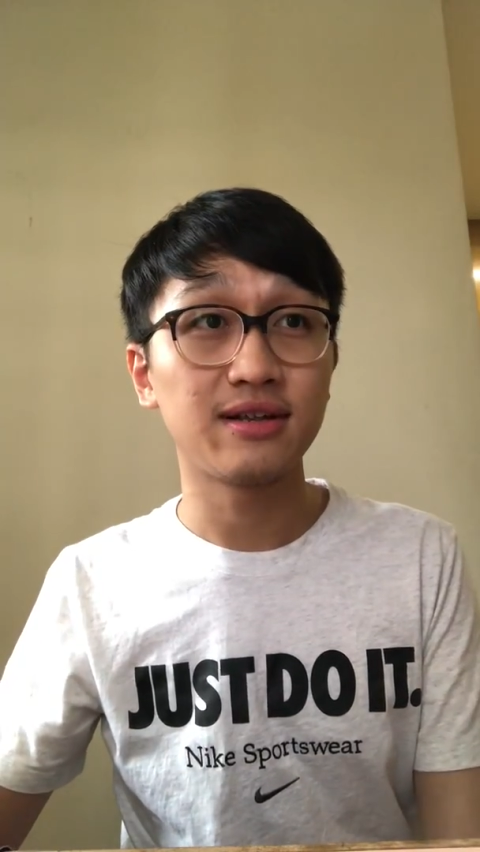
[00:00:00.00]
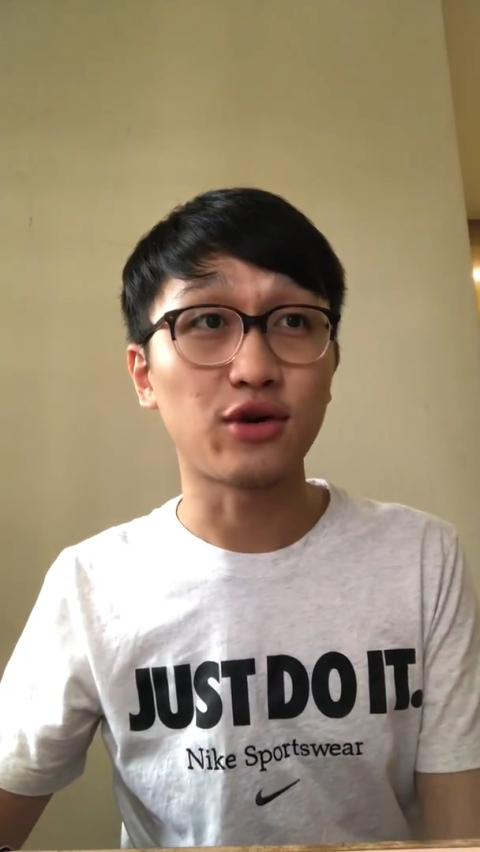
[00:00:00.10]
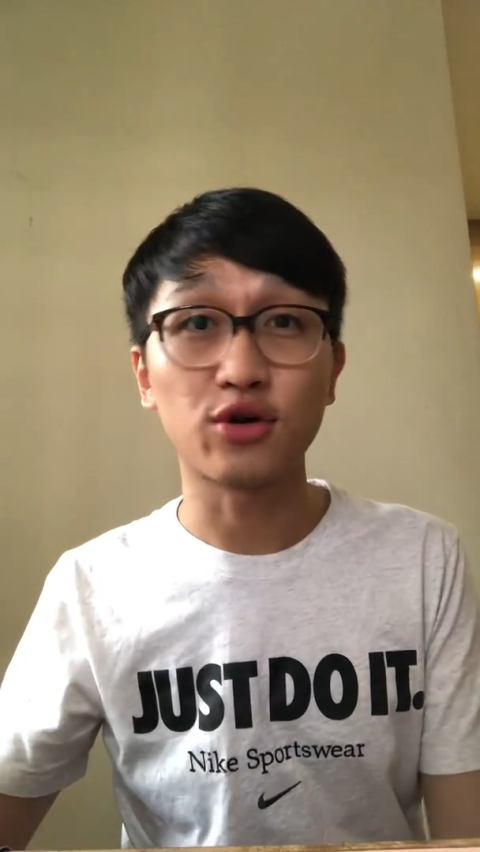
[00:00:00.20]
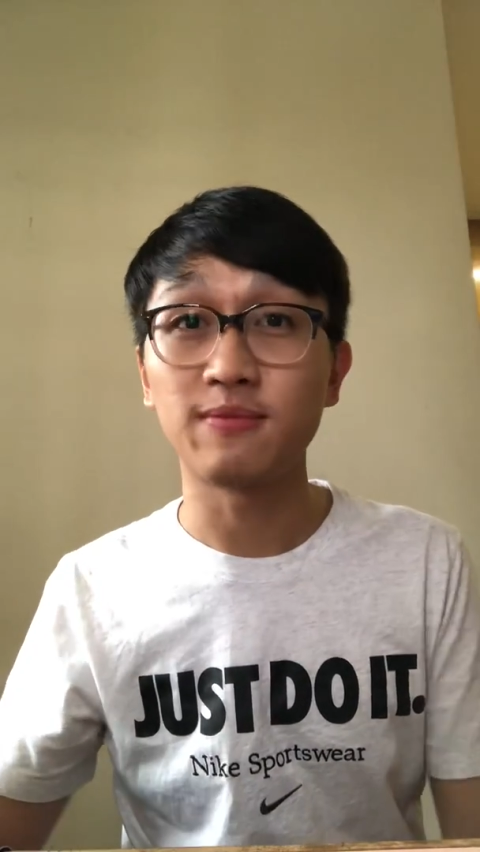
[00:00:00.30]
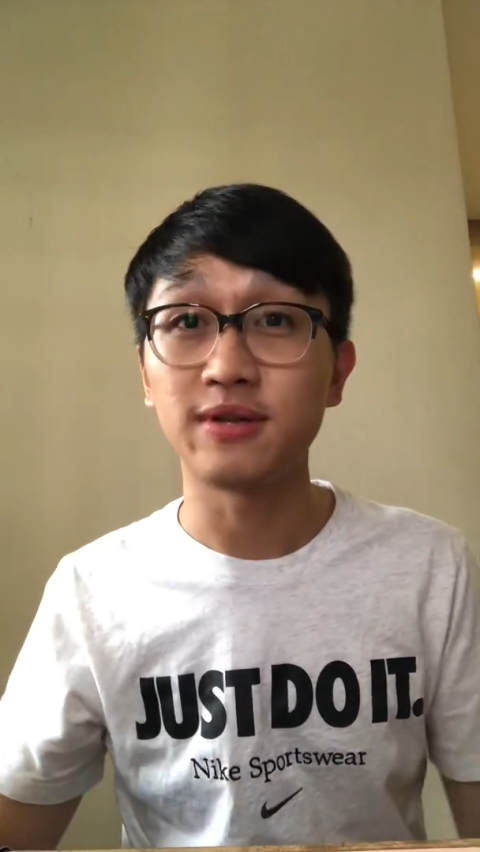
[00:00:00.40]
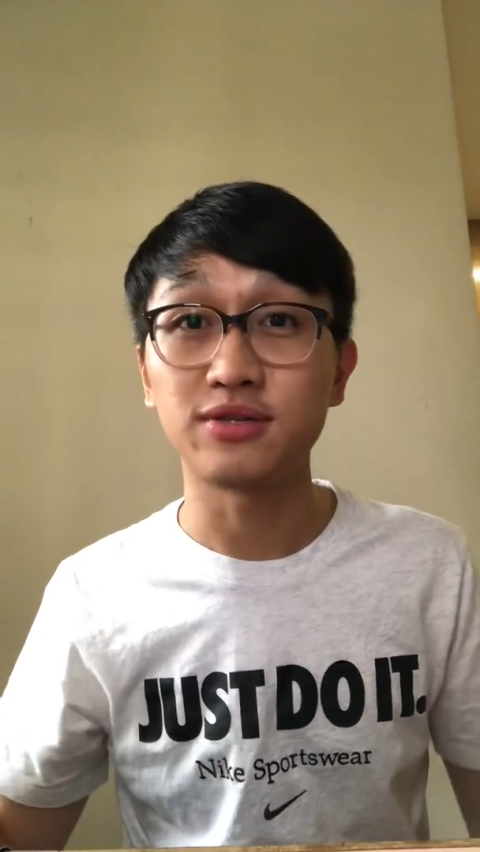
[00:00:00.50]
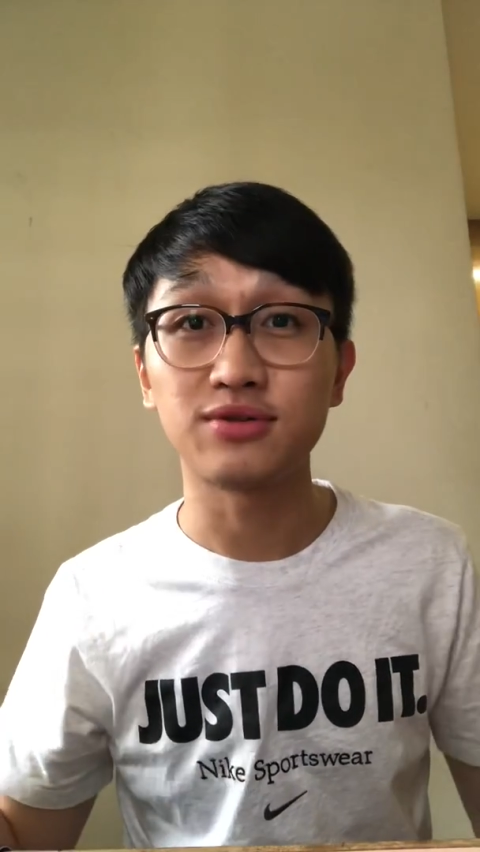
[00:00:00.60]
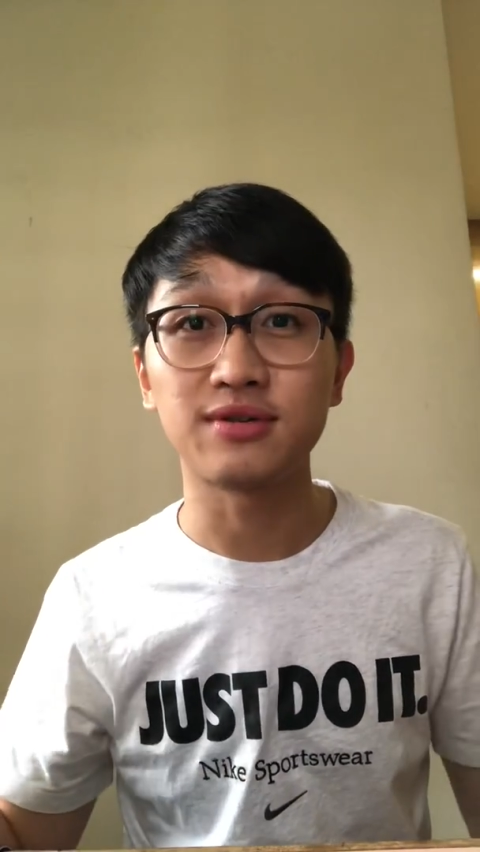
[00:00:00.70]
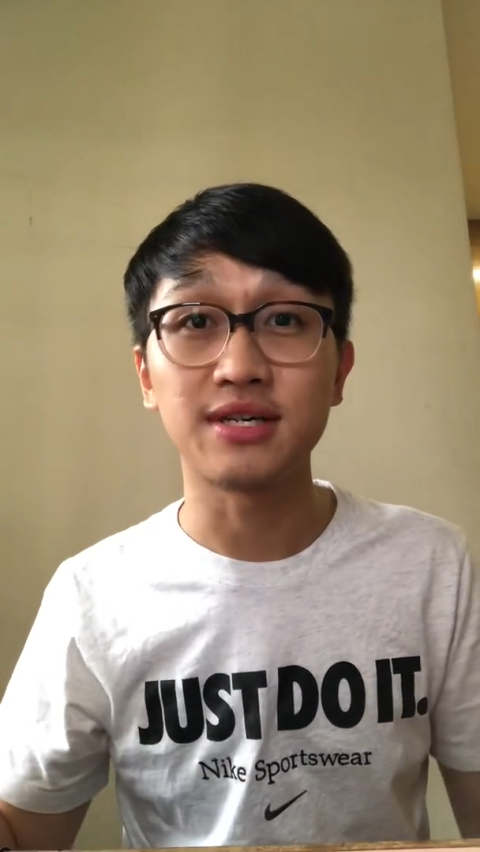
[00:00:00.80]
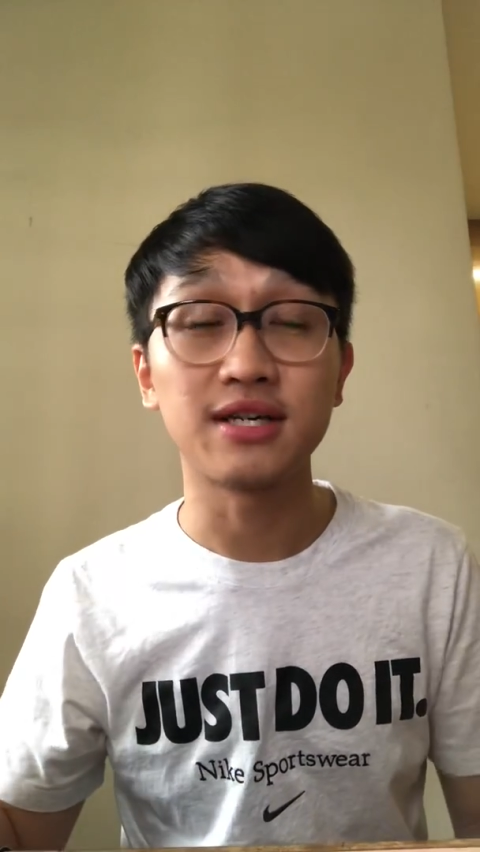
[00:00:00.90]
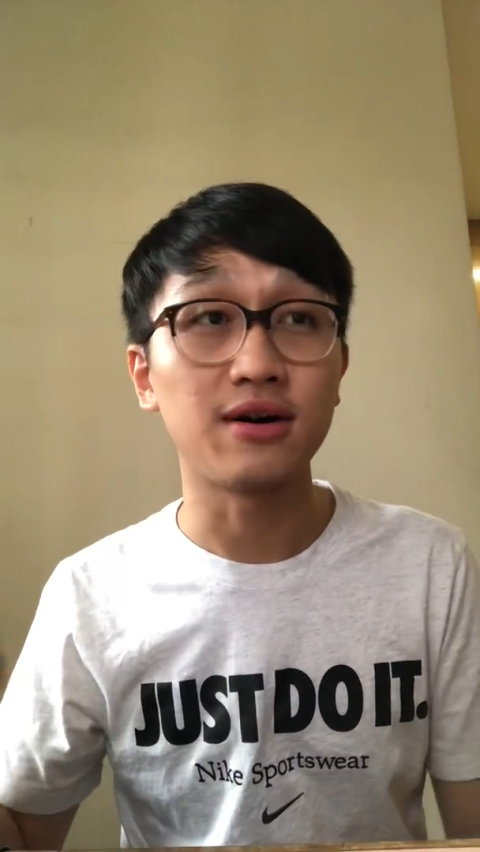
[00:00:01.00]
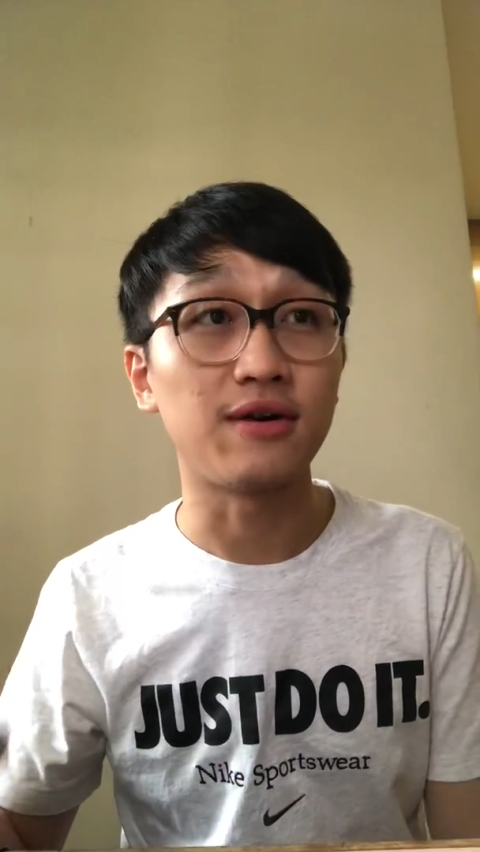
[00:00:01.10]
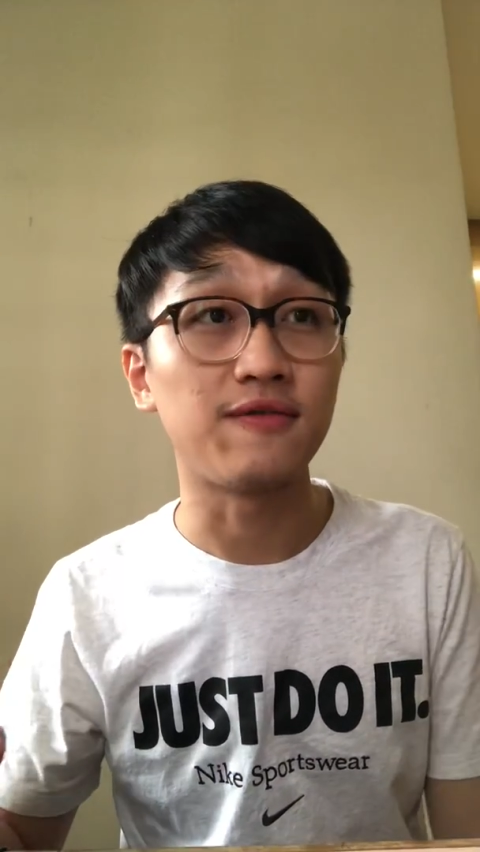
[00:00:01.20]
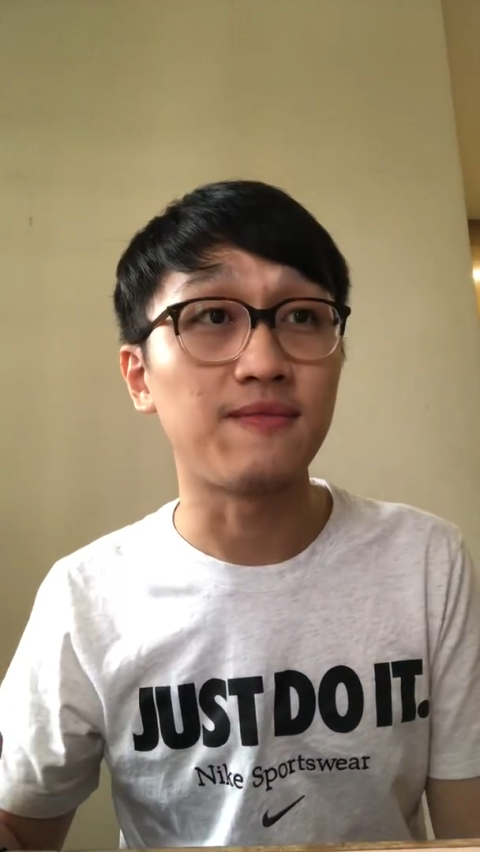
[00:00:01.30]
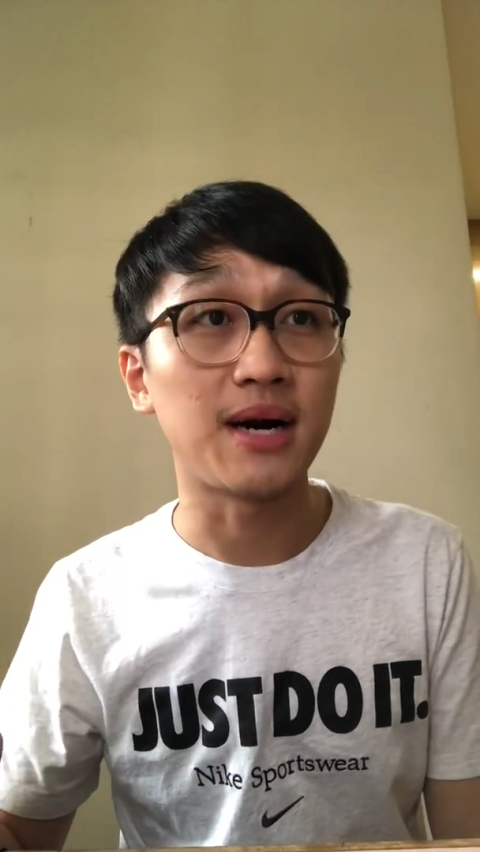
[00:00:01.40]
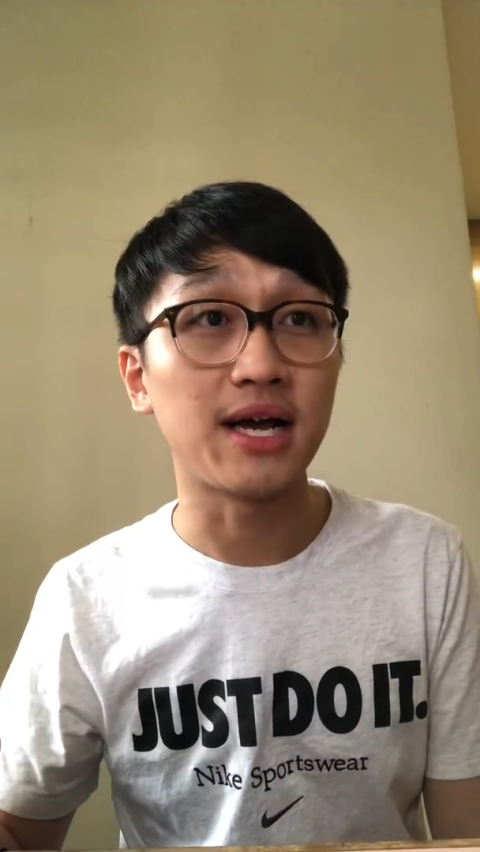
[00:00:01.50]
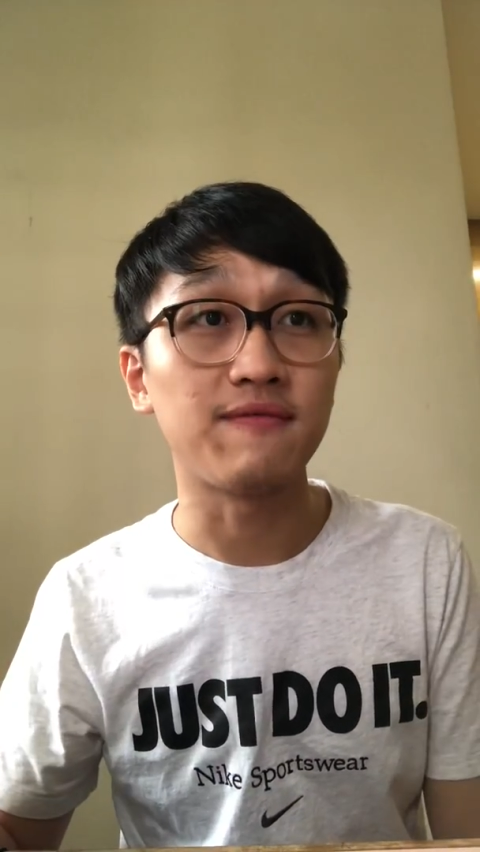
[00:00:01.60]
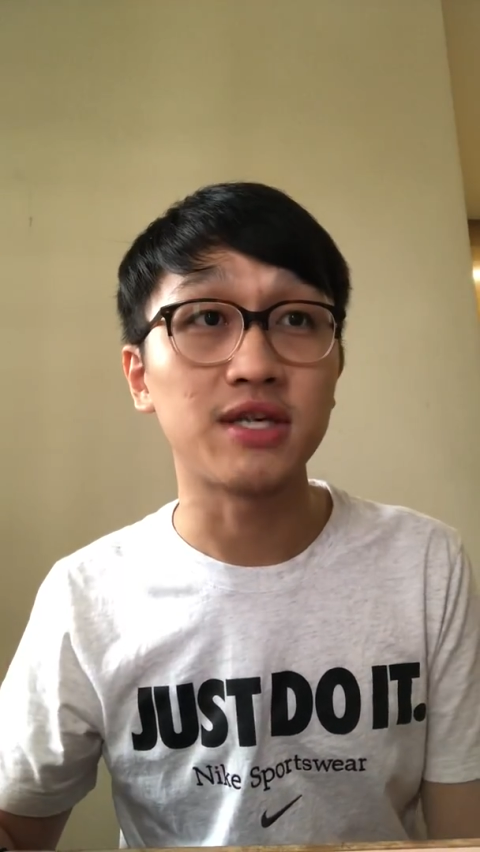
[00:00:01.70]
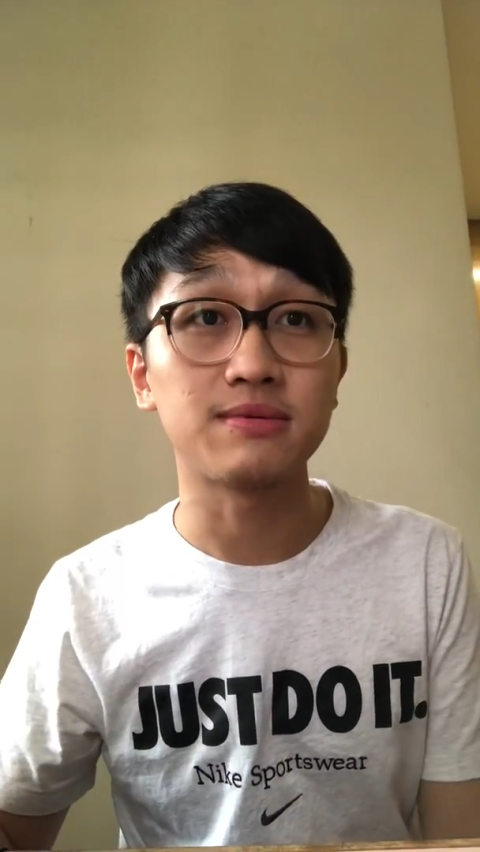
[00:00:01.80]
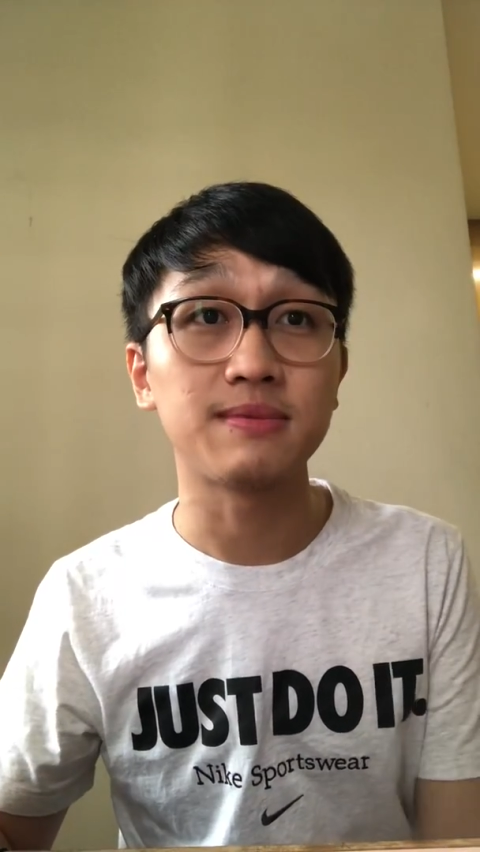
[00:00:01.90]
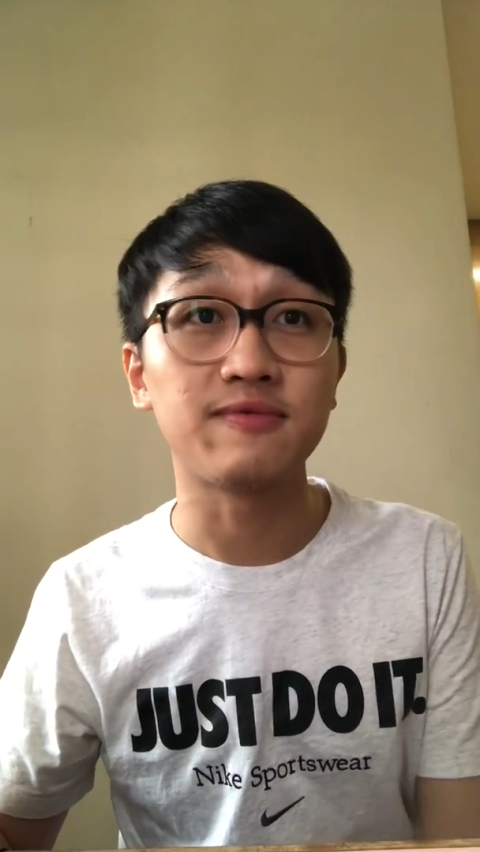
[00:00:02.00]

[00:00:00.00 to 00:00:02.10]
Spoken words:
documentary of my investment